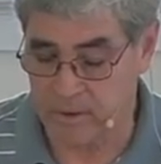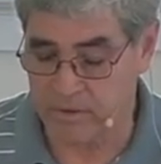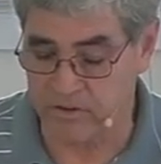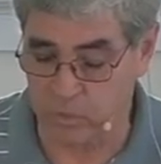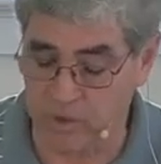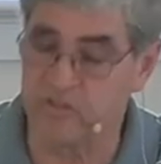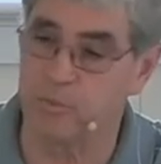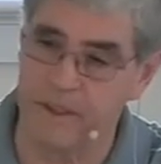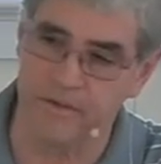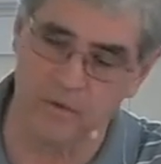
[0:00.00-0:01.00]
Does one
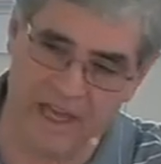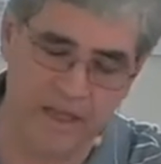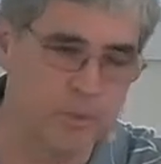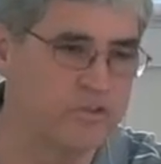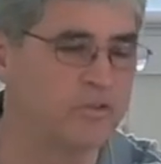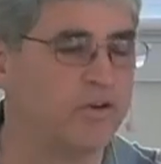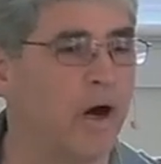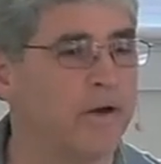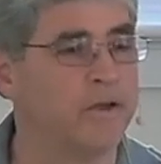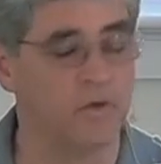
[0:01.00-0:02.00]
speak the language of
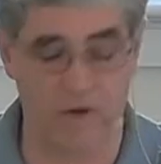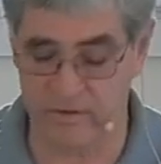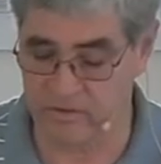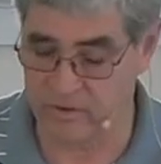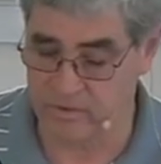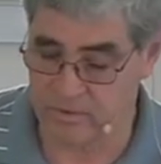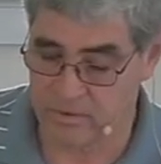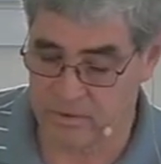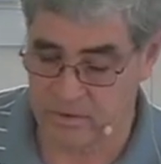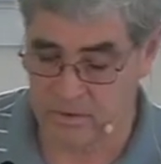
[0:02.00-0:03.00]
God in Christ?
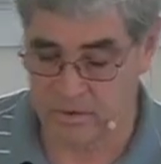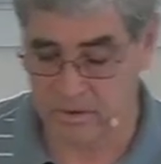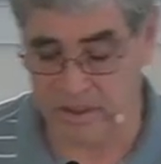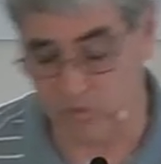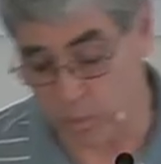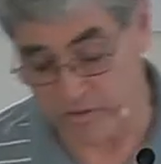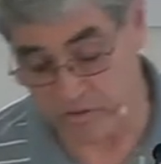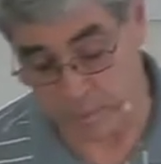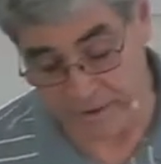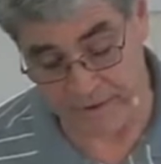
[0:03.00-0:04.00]
Is one
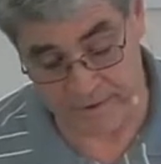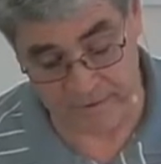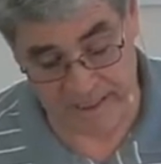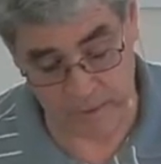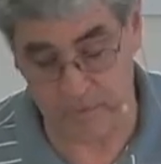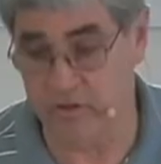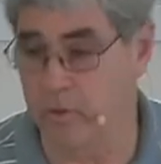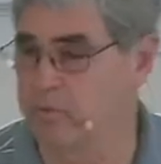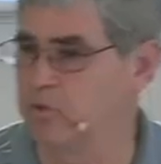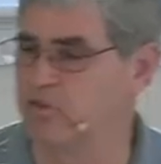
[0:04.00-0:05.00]
speaking the language
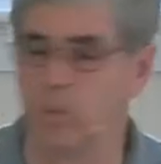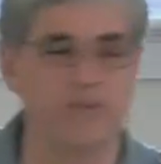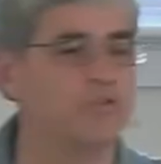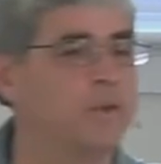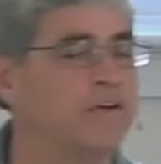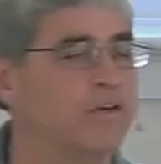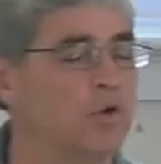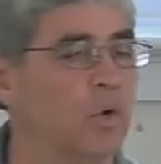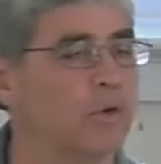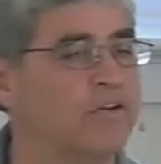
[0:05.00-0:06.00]
of, does one speak of the
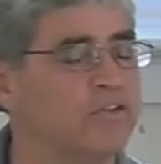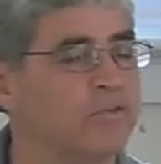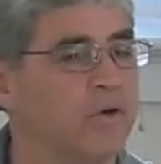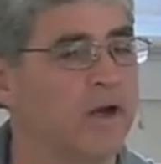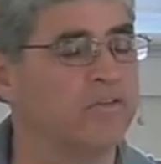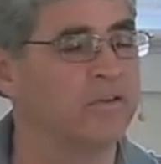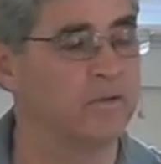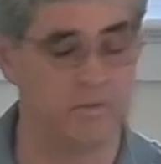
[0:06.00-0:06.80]
glories of Christ?